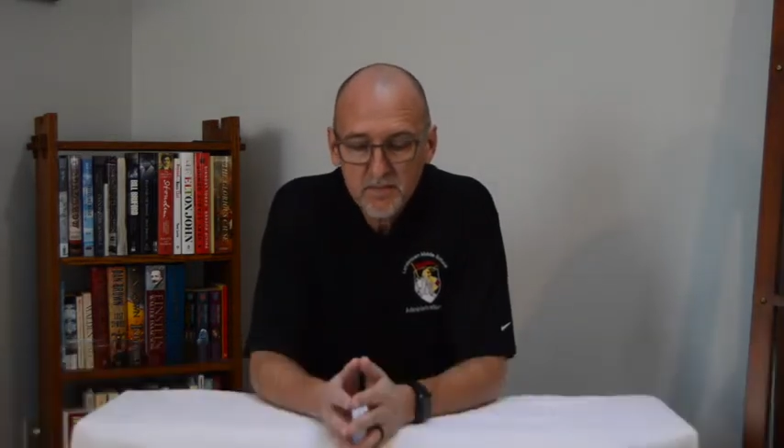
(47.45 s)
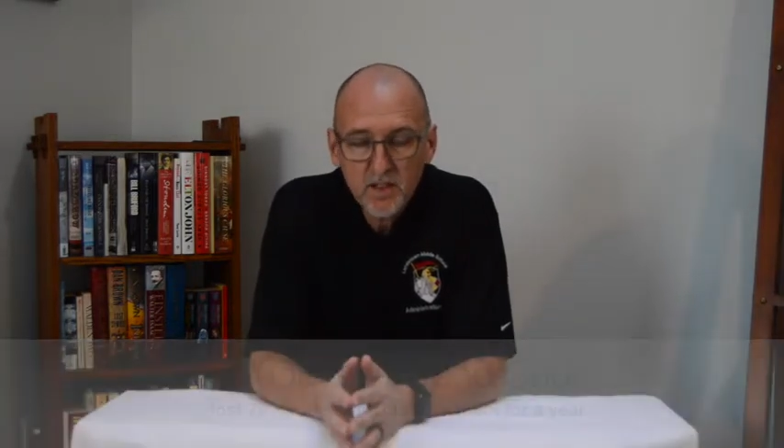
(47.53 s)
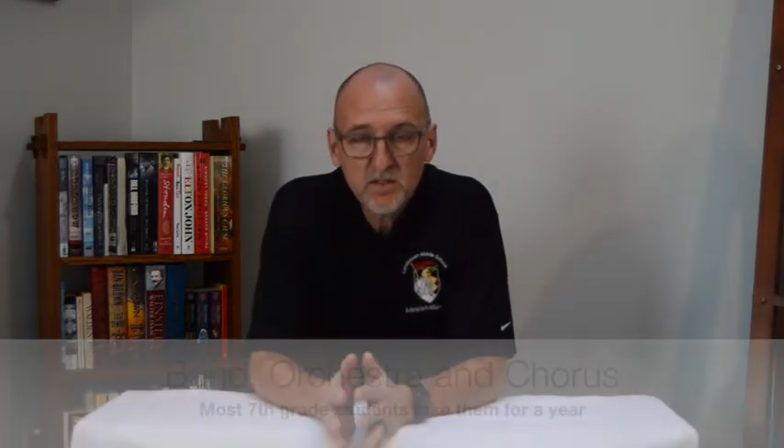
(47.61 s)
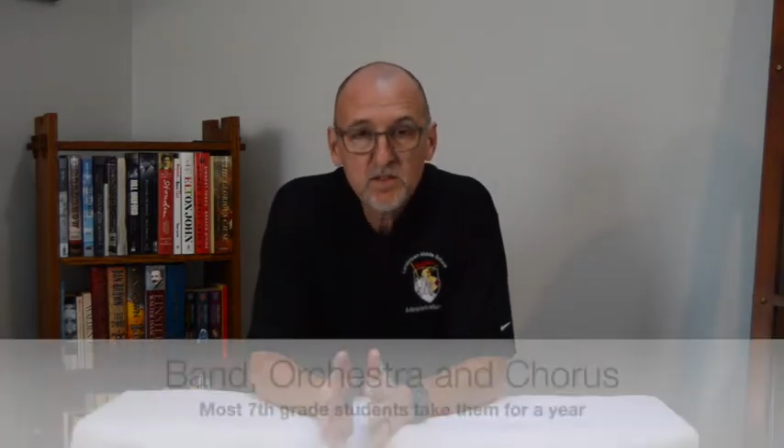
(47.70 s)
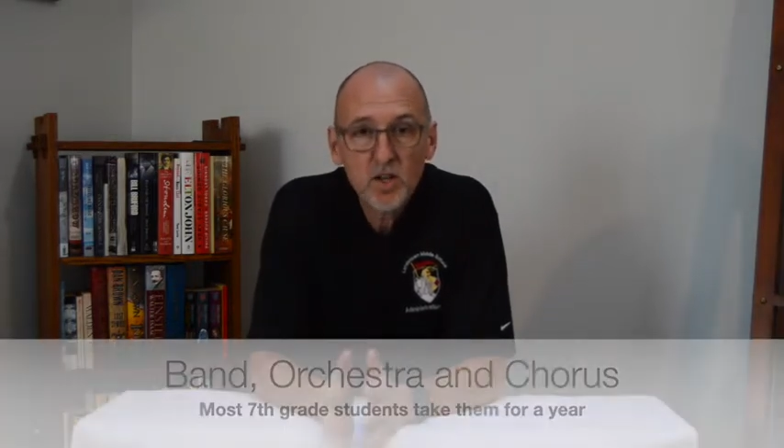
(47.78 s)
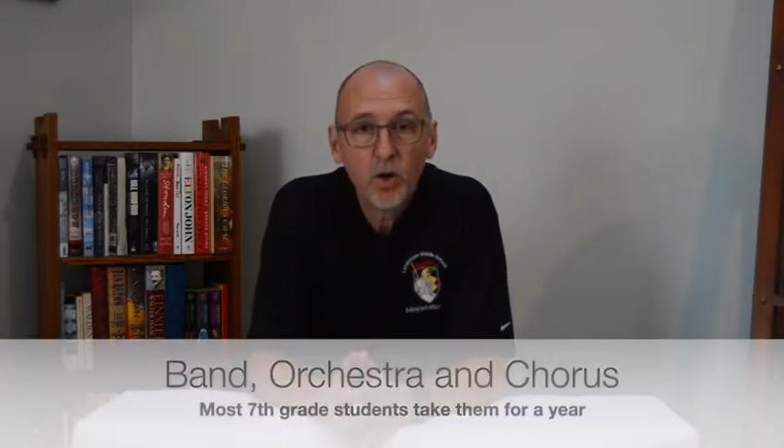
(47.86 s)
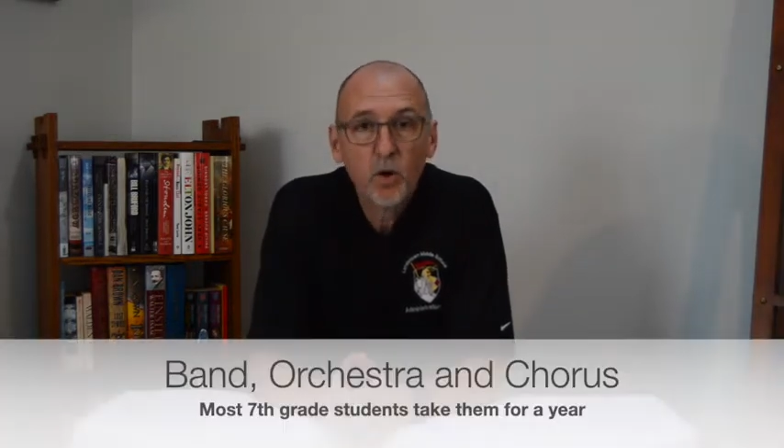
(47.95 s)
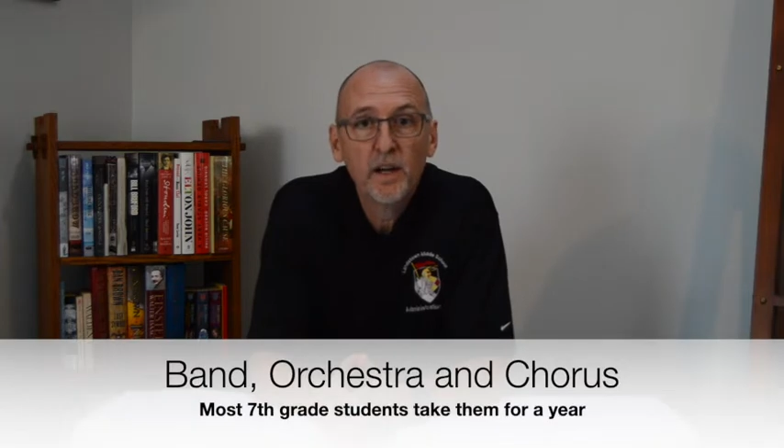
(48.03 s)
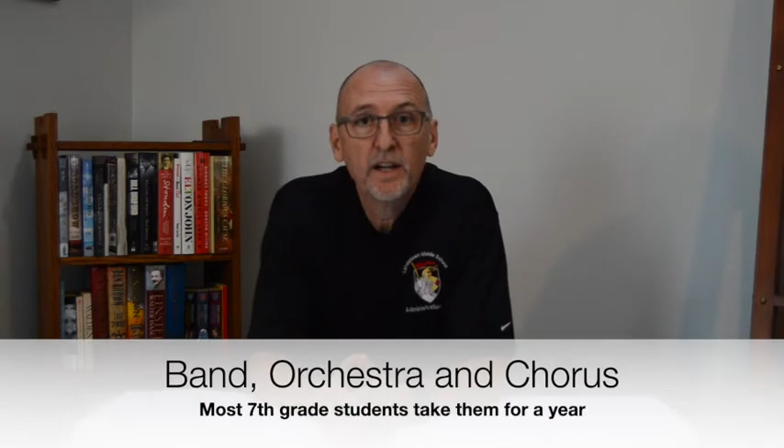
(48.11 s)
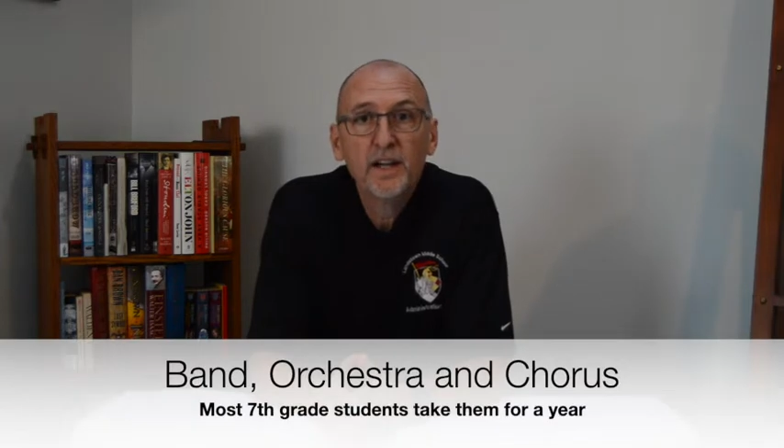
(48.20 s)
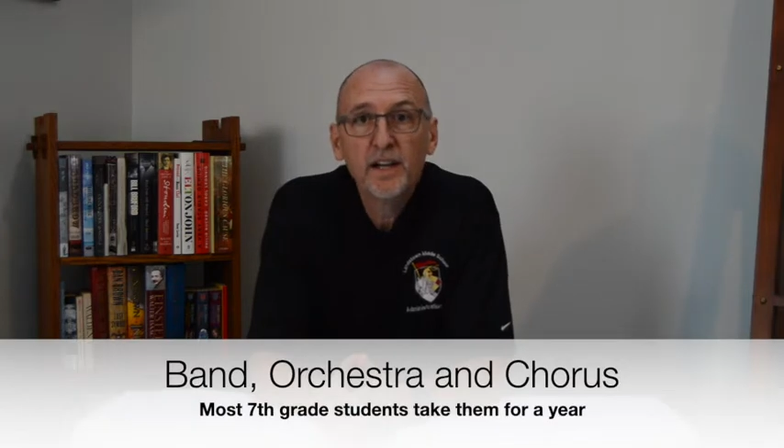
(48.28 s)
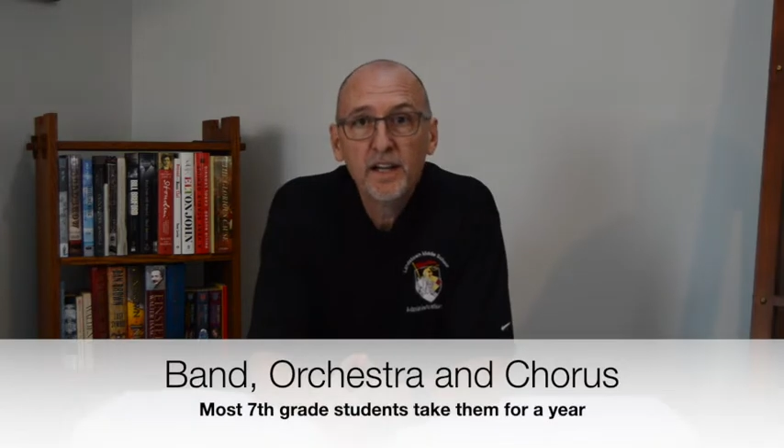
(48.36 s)
So,
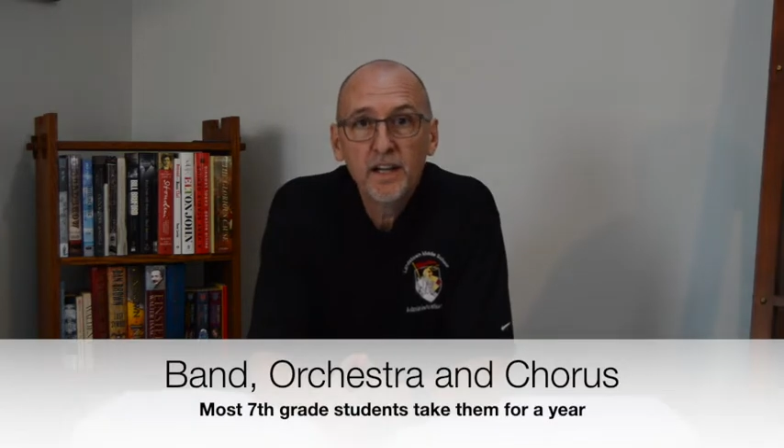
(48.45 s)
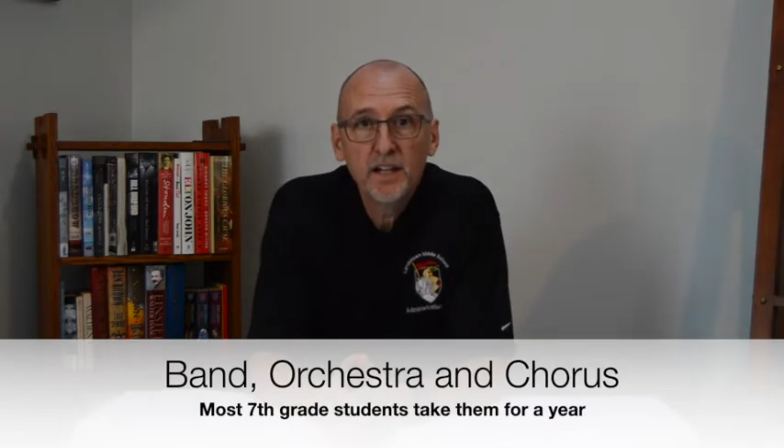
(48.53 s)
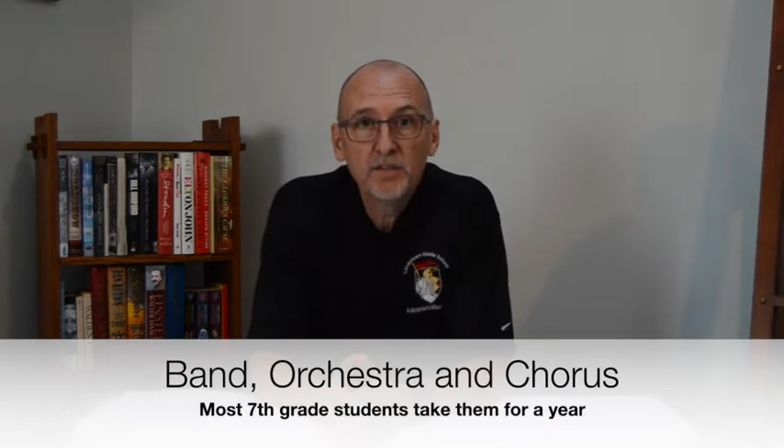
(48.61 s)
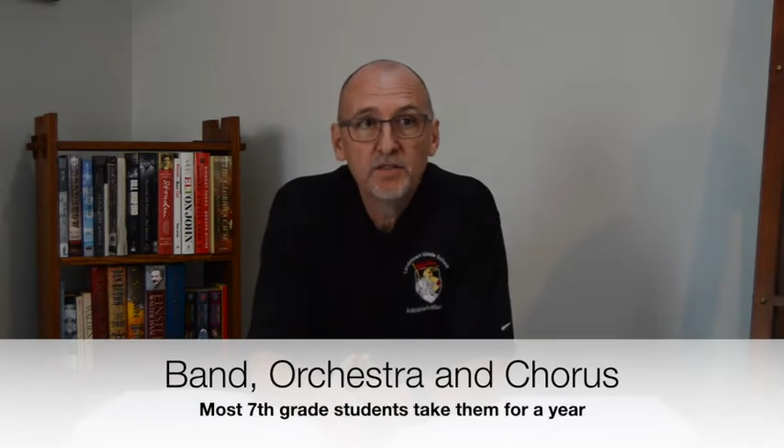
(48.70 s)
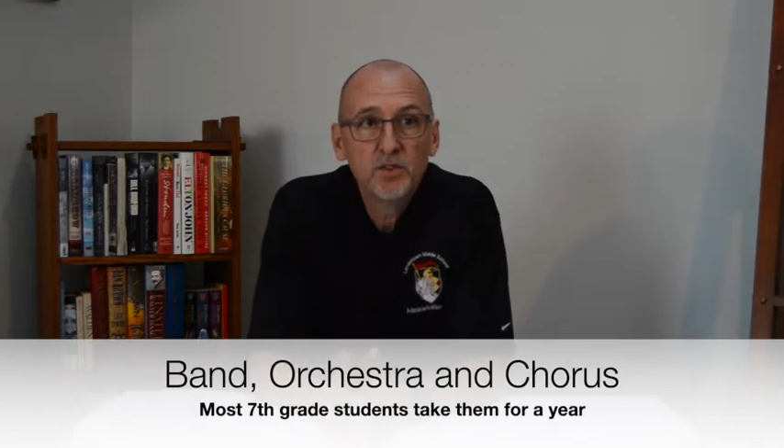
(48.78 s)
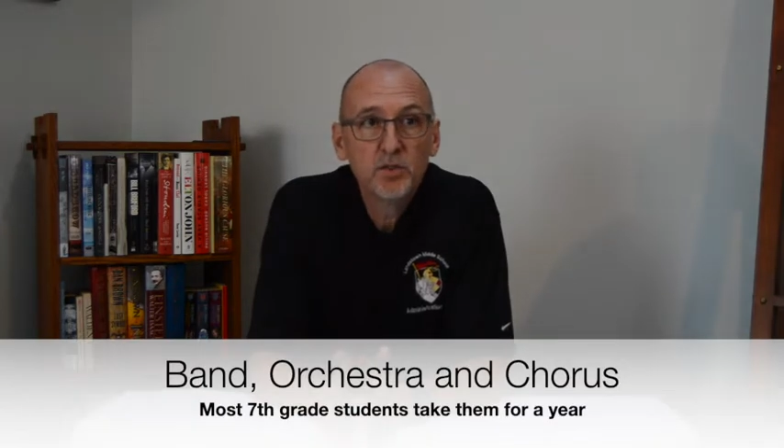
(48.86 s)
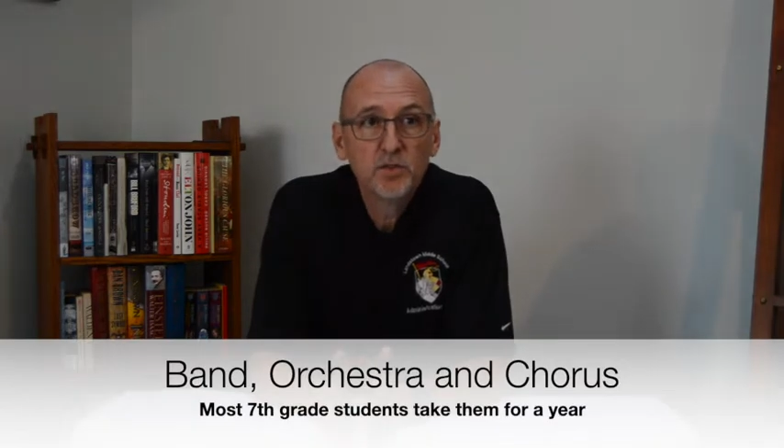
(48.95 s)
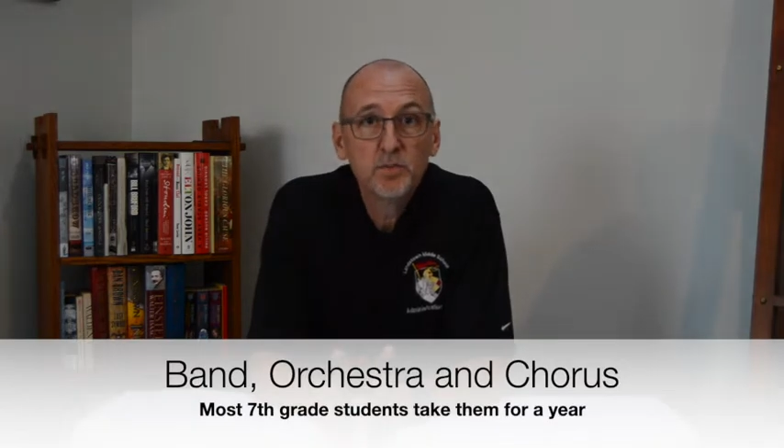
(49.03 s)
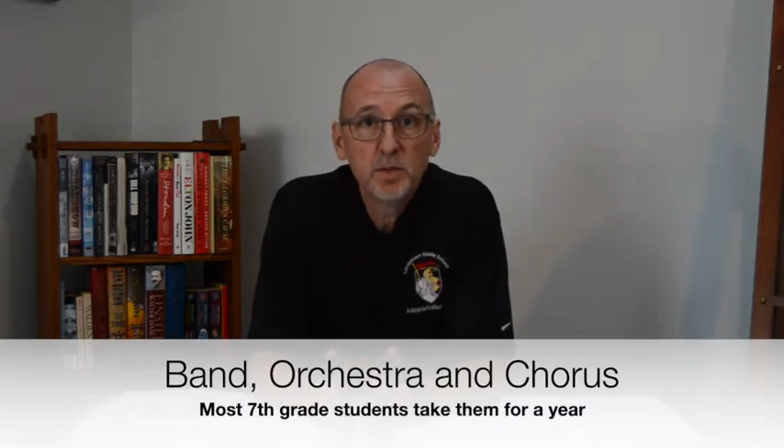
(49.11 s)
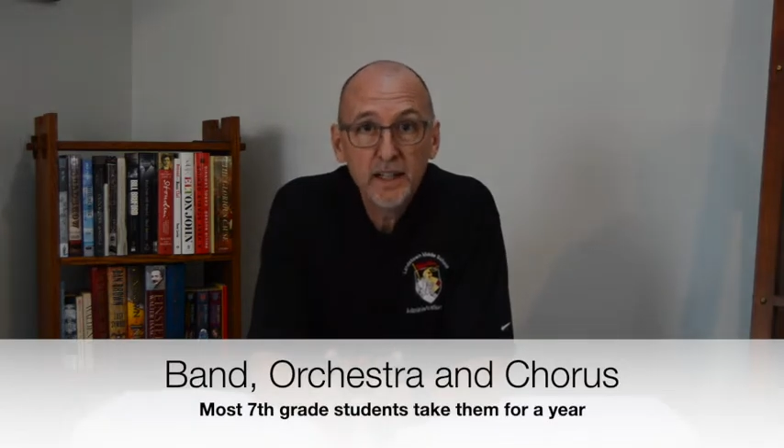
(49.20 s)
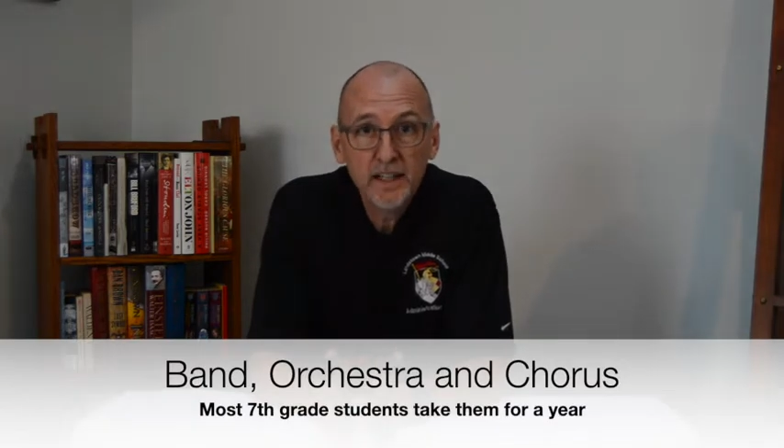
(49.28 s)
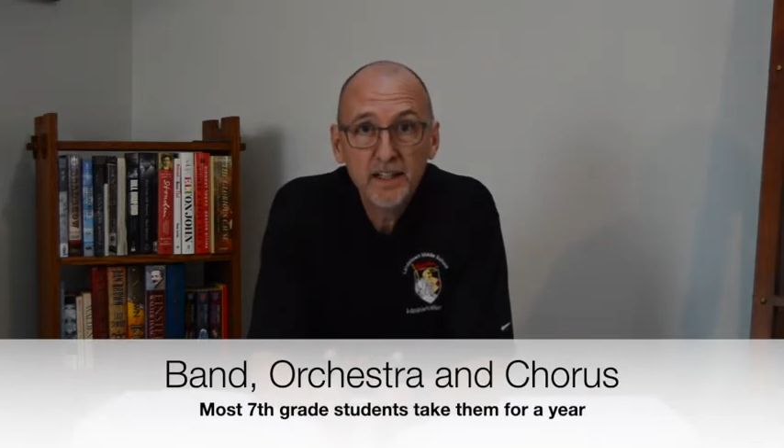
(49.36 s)
if you've
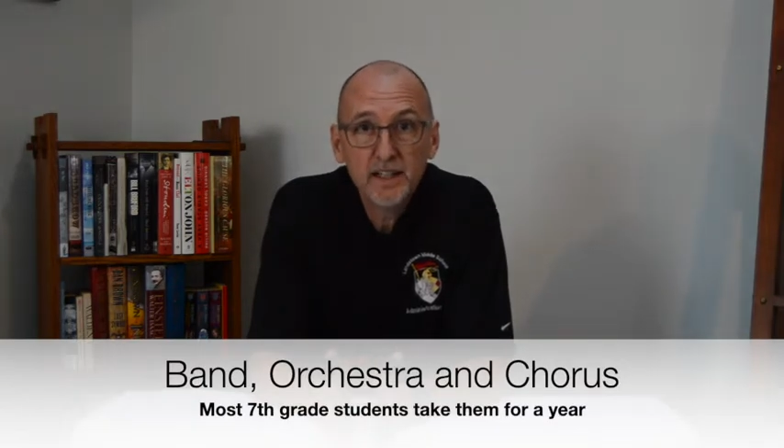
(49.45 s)
played an